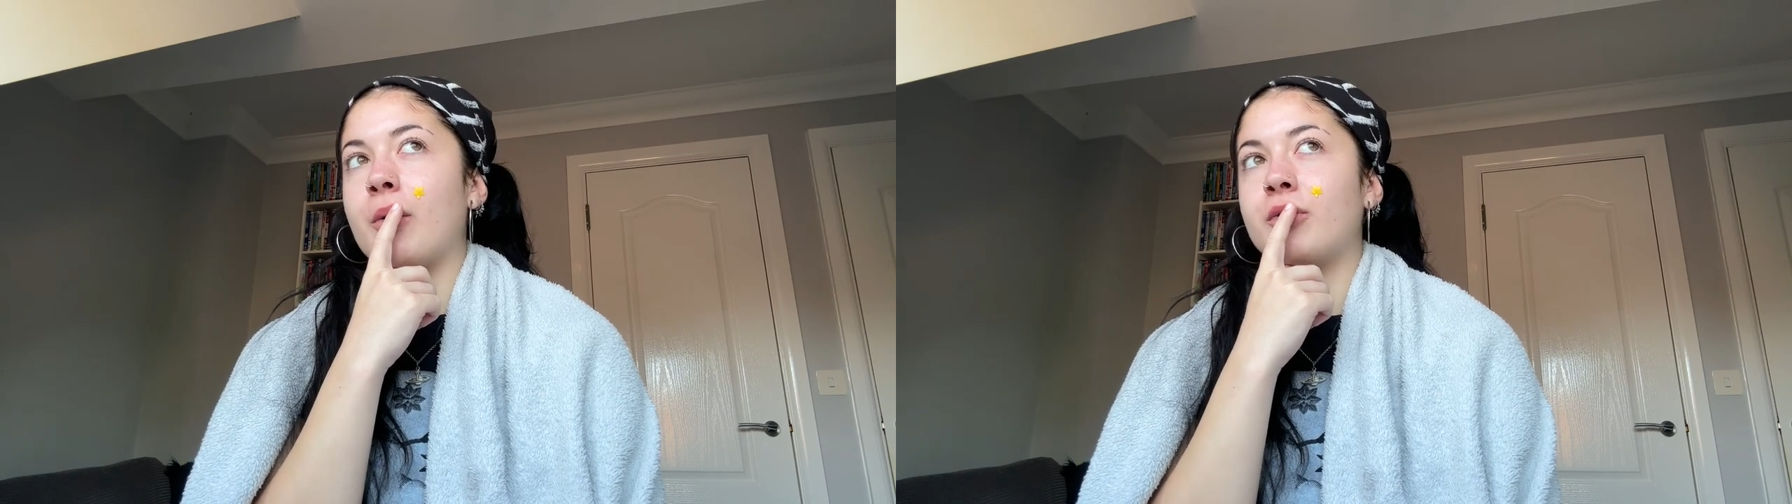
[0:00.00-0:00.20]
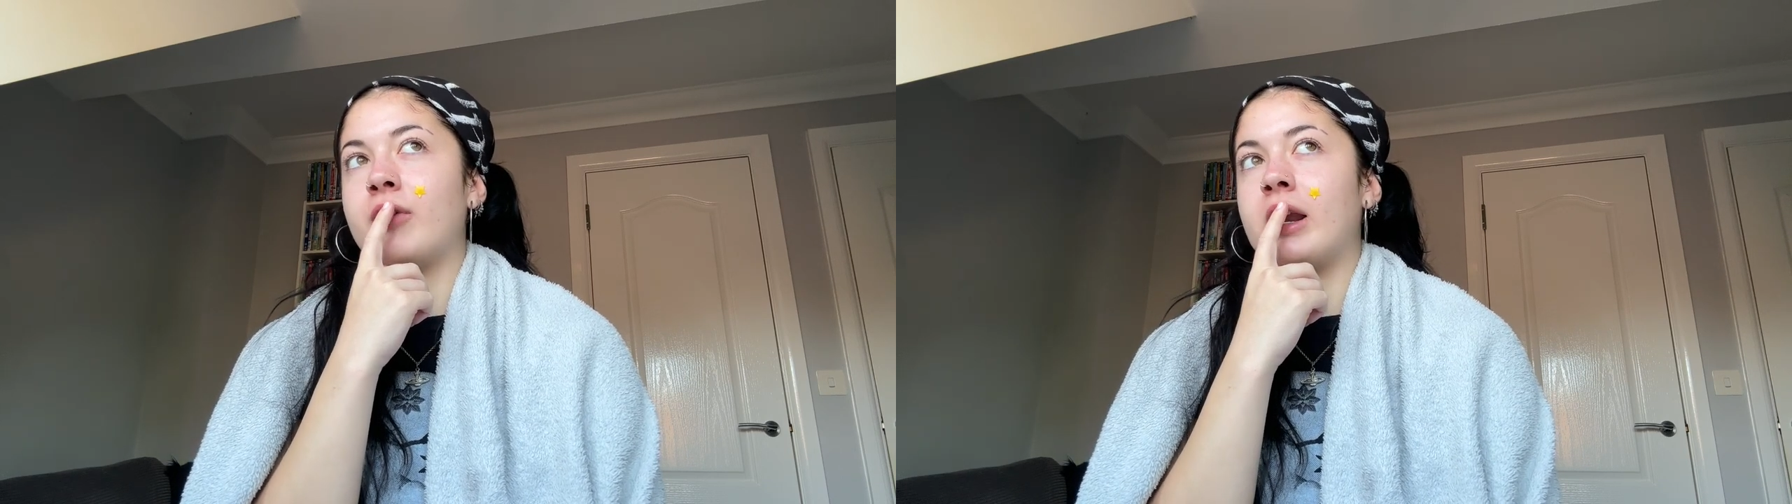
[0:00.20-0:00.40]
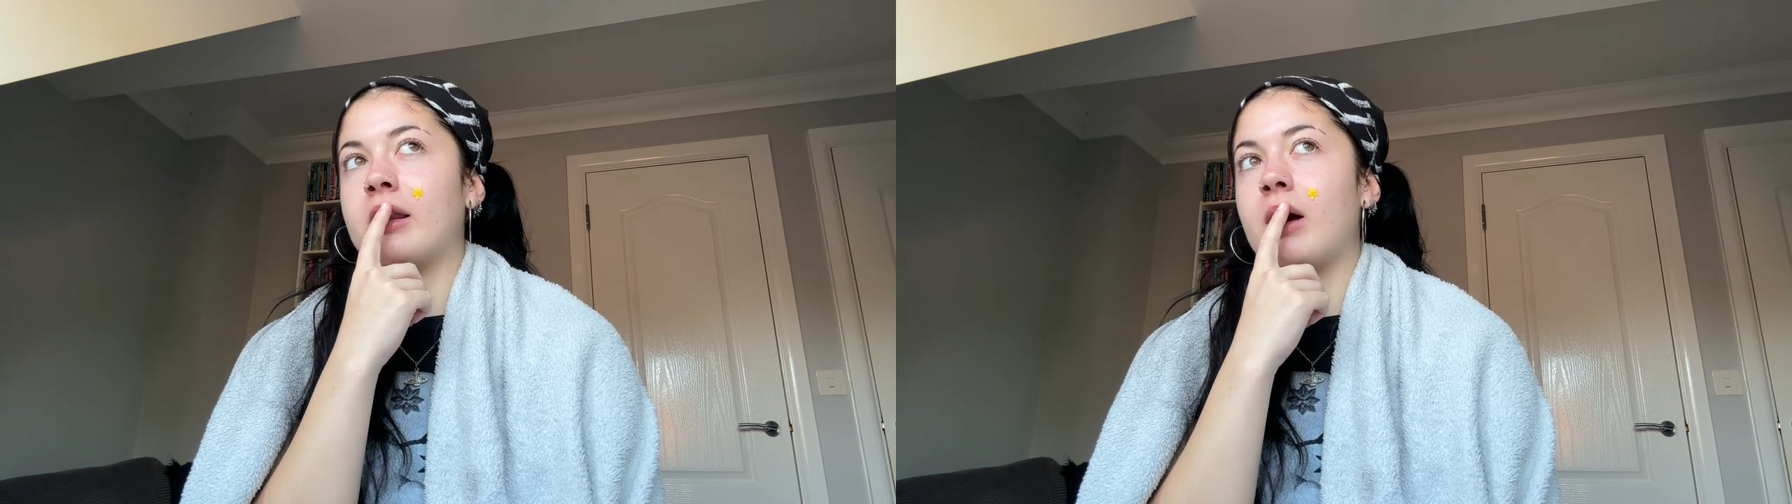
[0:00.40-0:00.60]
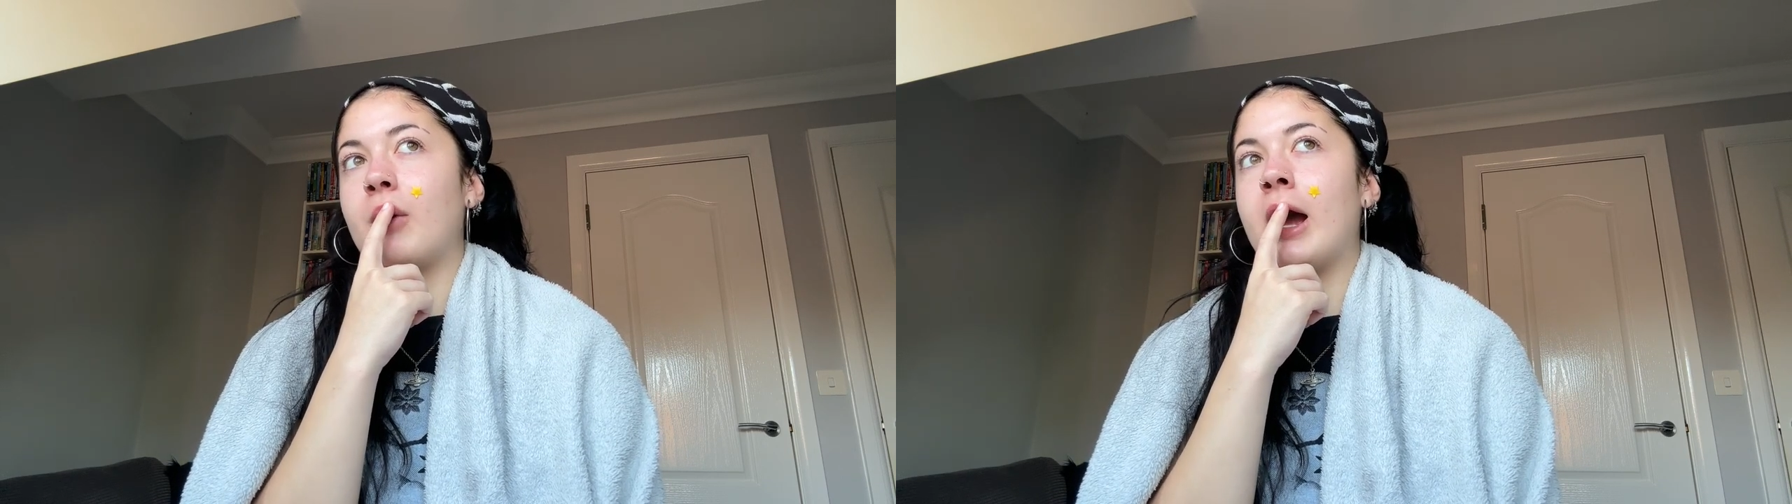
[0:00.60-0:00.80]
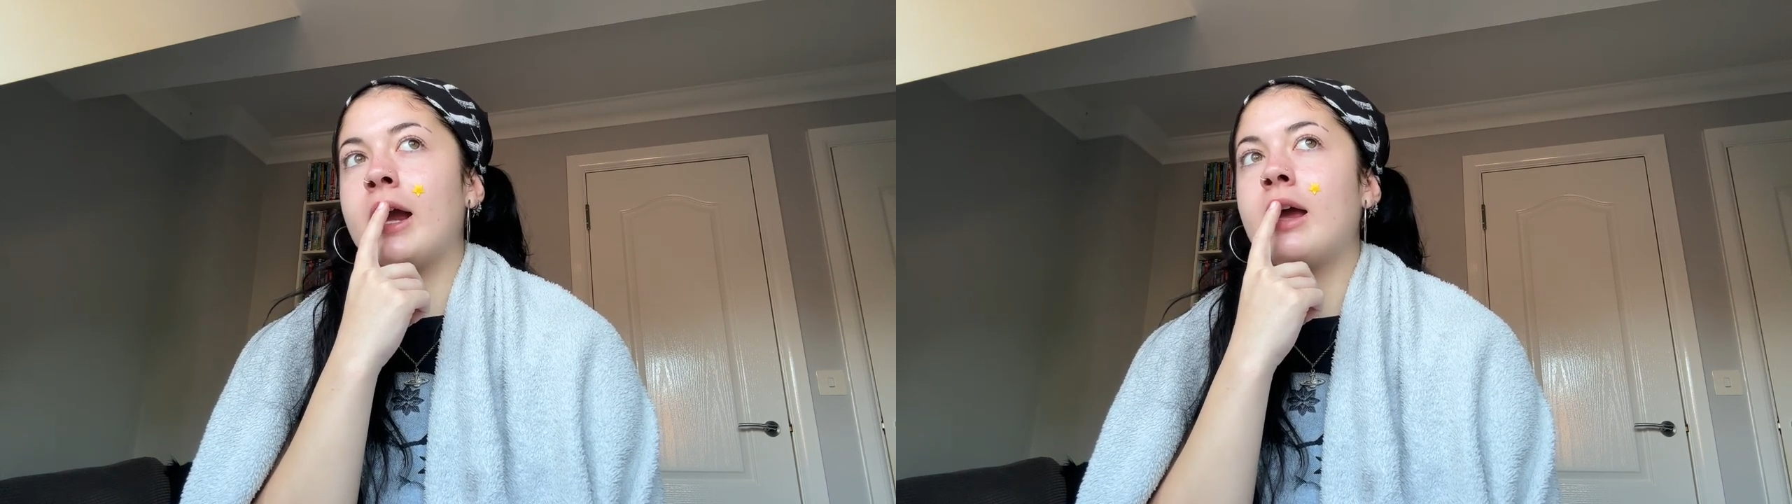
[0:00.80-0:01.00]
I was feeling that
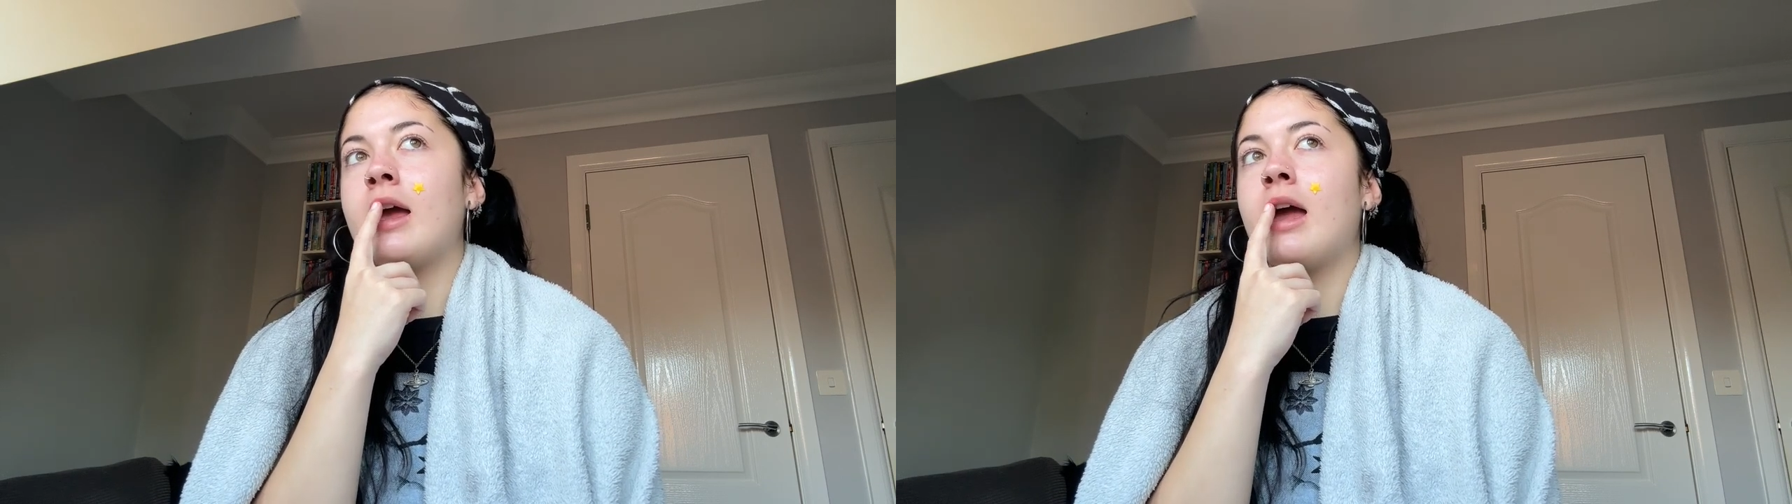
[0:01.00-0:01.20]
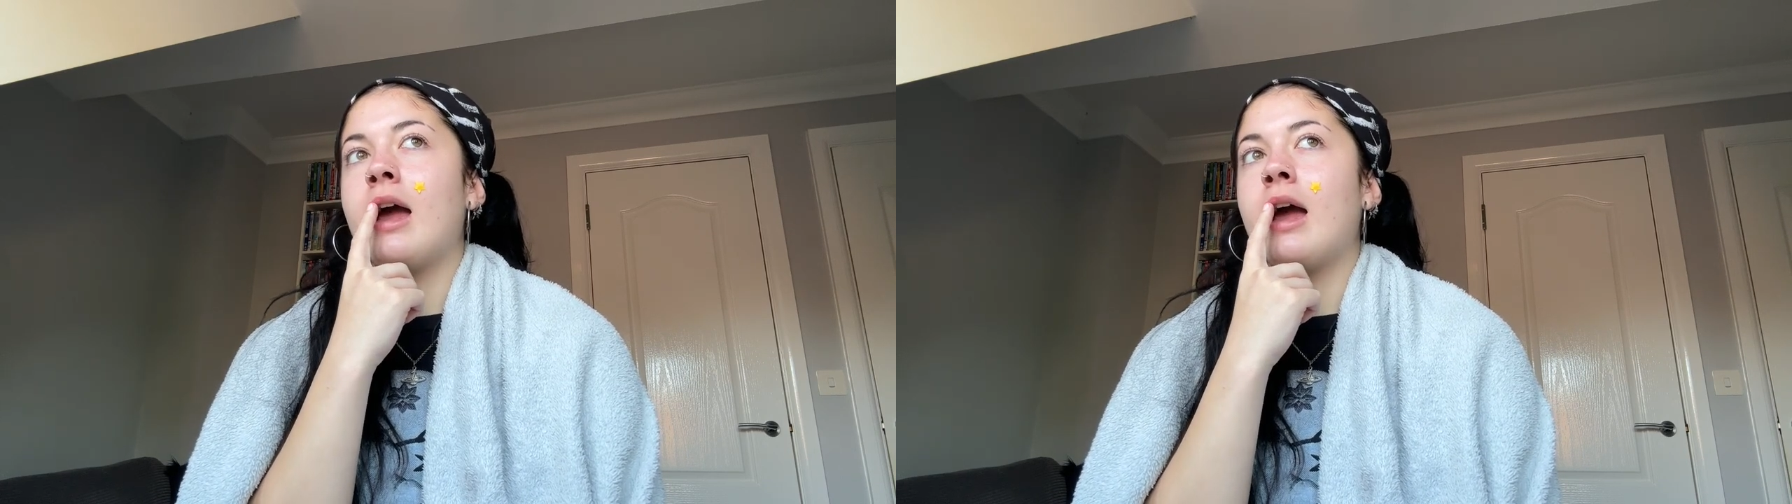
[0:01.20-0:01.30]
way.